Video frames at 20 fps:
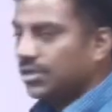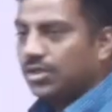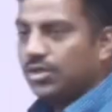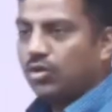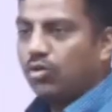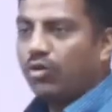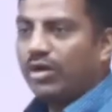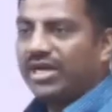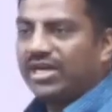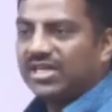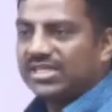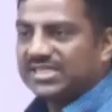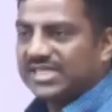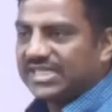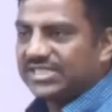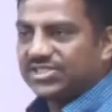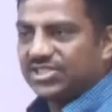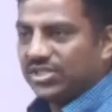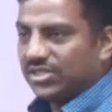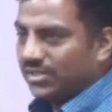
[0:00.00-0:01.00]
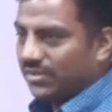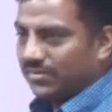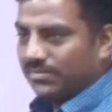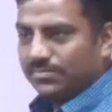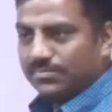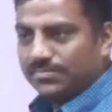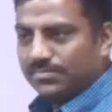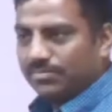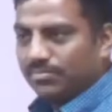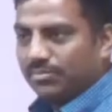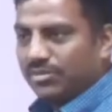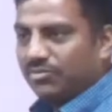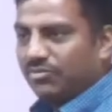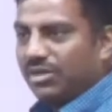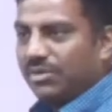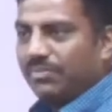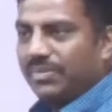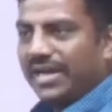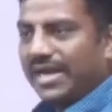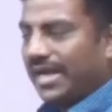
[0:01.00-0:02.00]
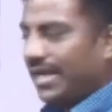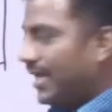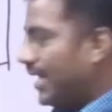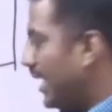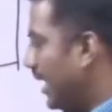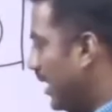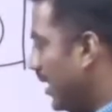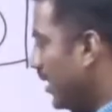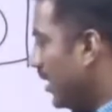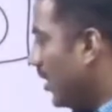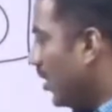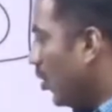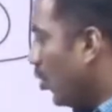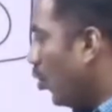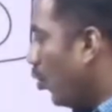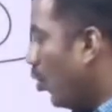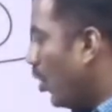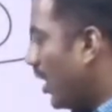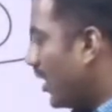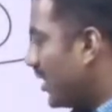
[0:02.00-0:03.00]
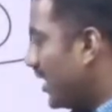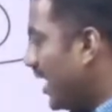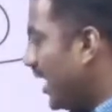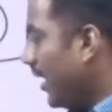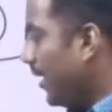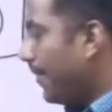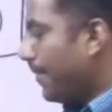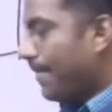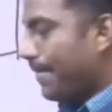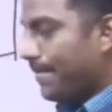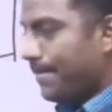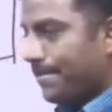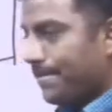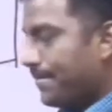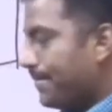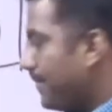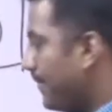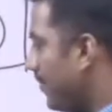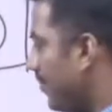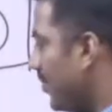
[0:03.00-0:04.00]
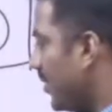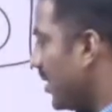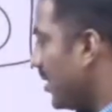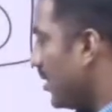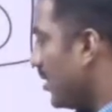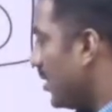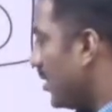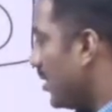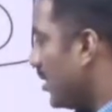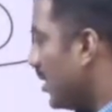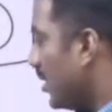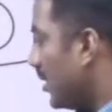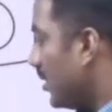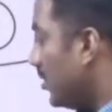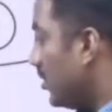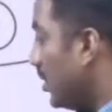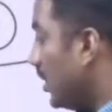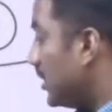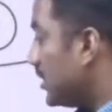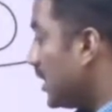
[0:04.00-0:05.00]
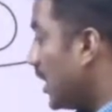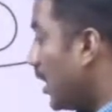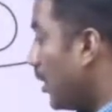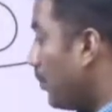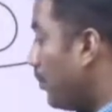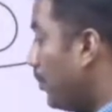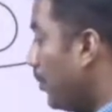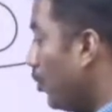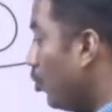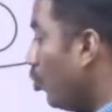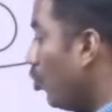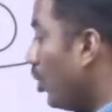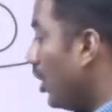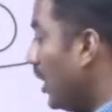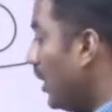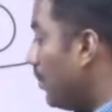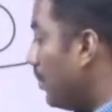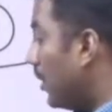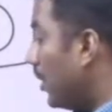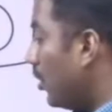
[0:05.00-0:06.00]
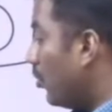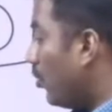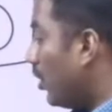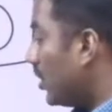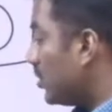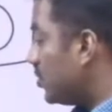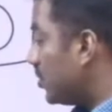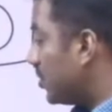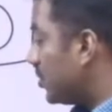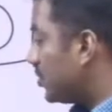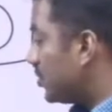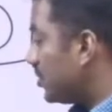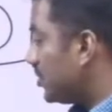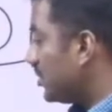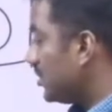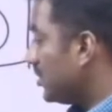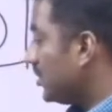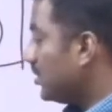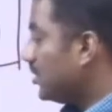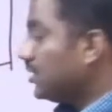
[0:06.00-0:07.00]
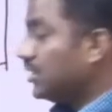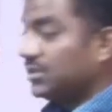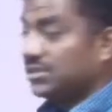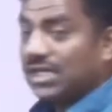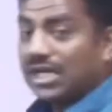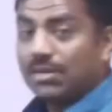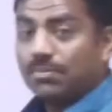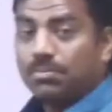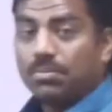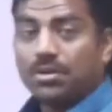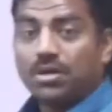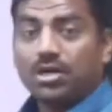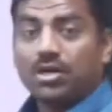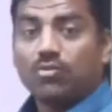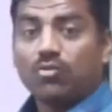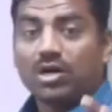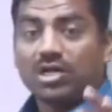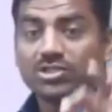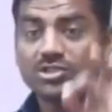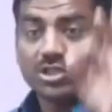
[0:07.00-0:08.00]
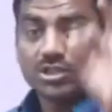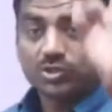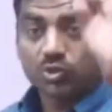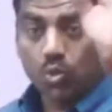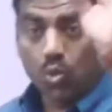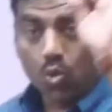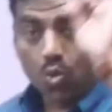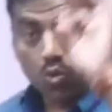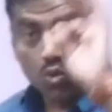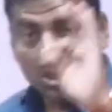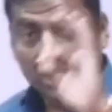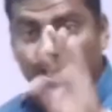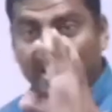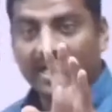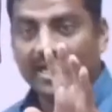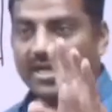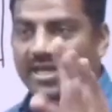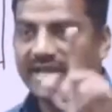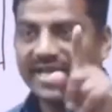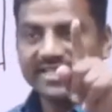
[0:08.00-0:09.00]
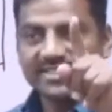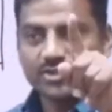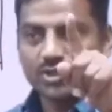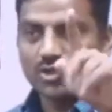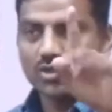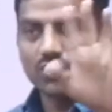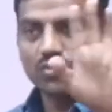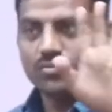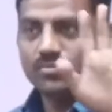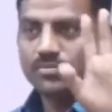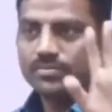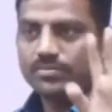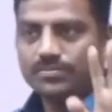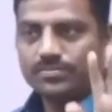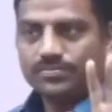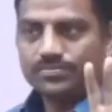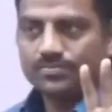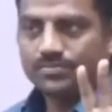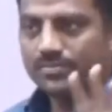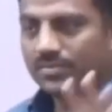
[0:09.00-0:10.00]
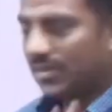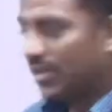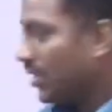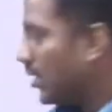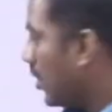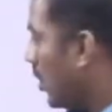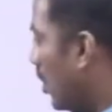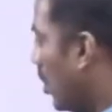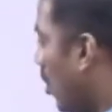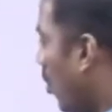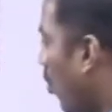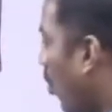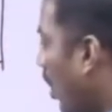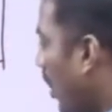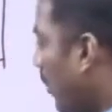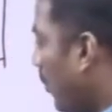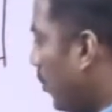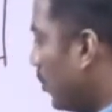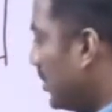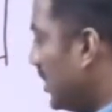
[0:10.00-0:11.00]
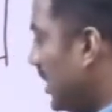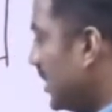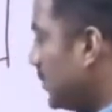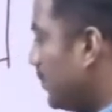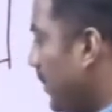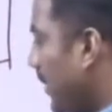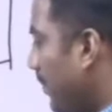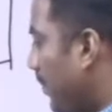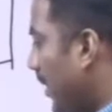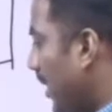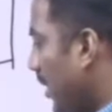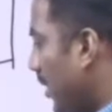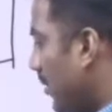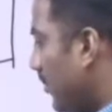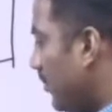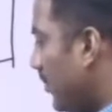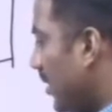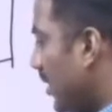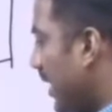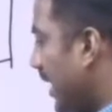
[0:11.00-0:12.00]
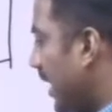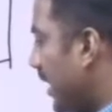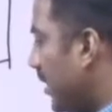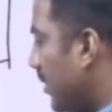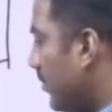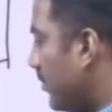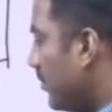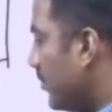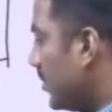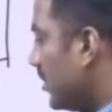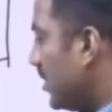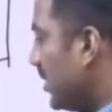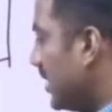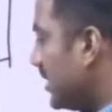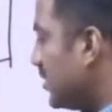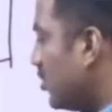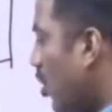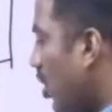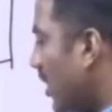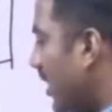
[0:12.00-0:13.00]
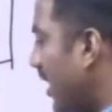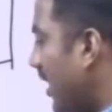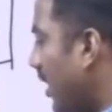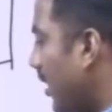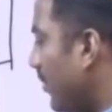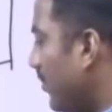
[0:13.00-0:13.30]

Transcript: No intersection between B and D. Who are they? These are purely bird watchers. These are bird watchers only. Yes or no? What about these people? Like these dotted?